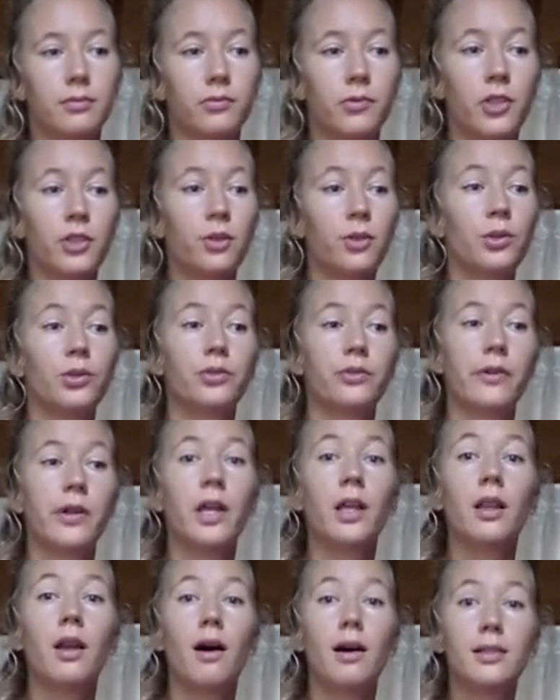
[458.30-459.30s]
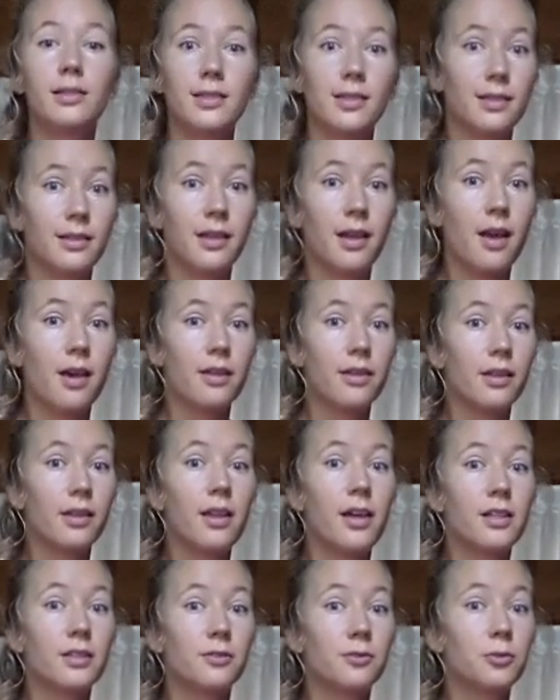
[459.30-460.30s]
they don't realize that they're the
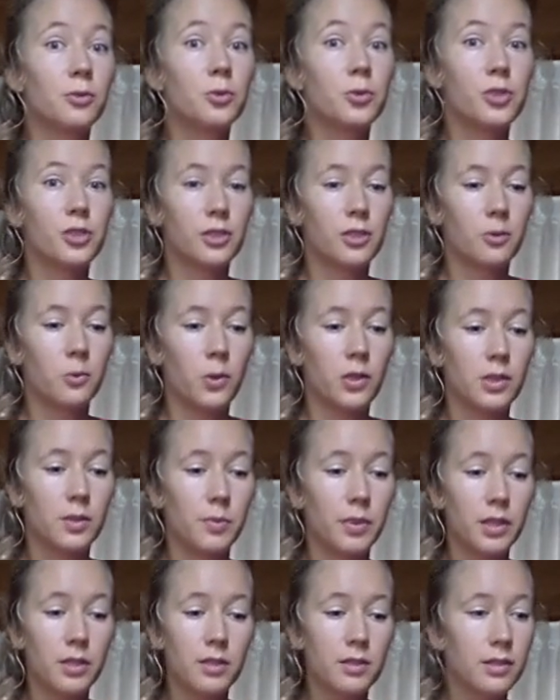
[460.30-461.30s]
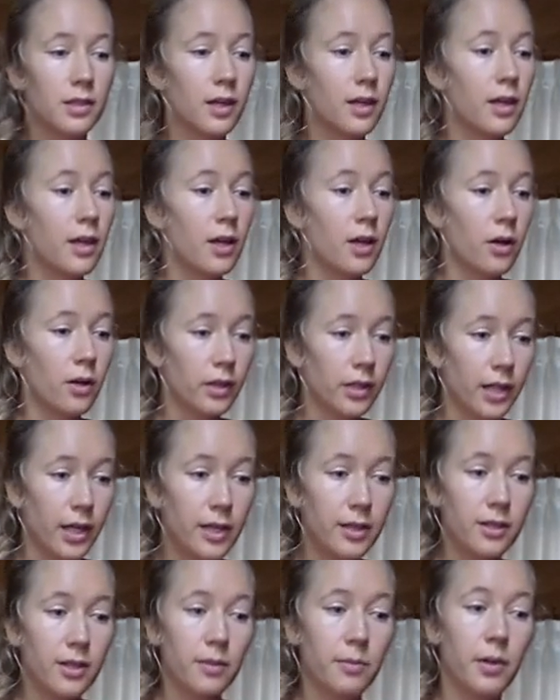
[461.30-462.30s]
less fortunate ones because,
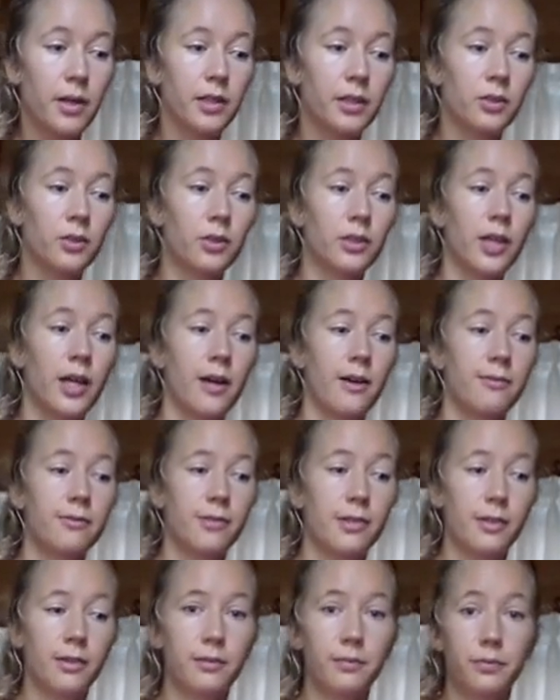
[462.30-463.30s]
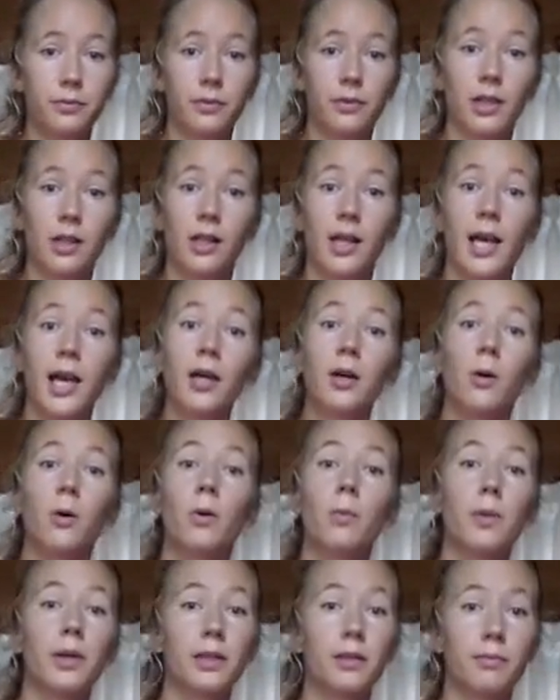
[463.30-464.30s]
okay, they might not have the, the
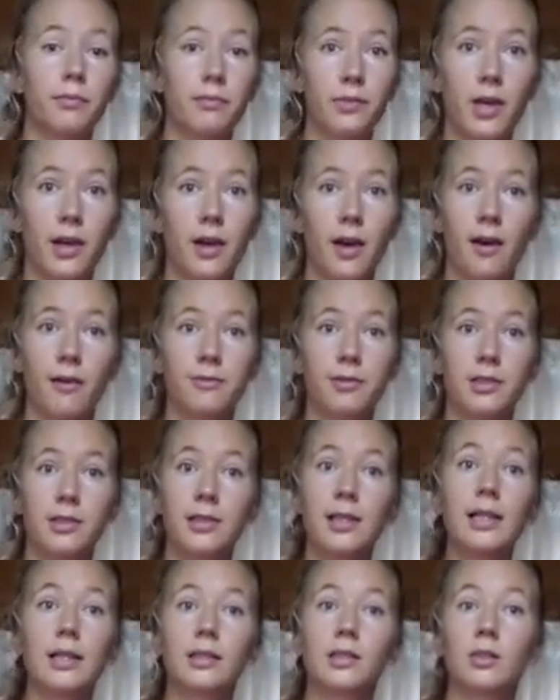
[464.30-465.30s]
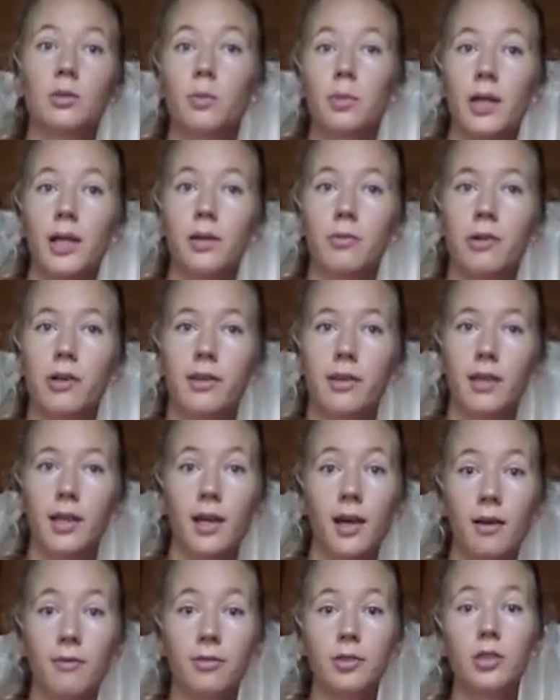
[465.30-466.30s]
Lego, but they have sticks to play with, they
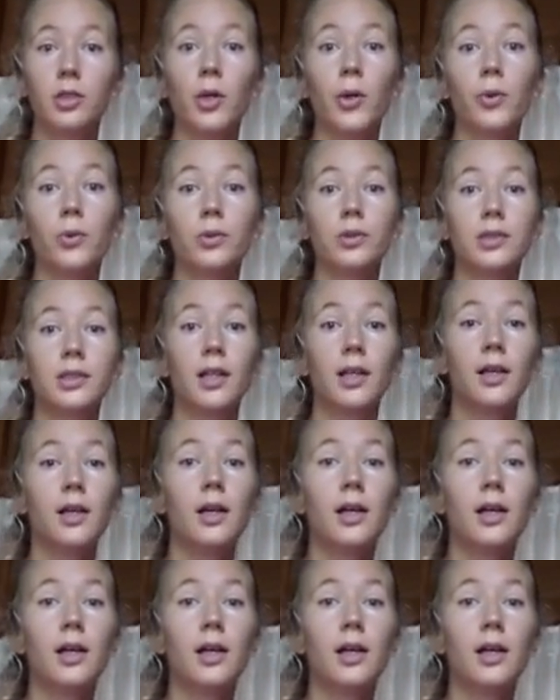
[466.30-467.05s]
have stones.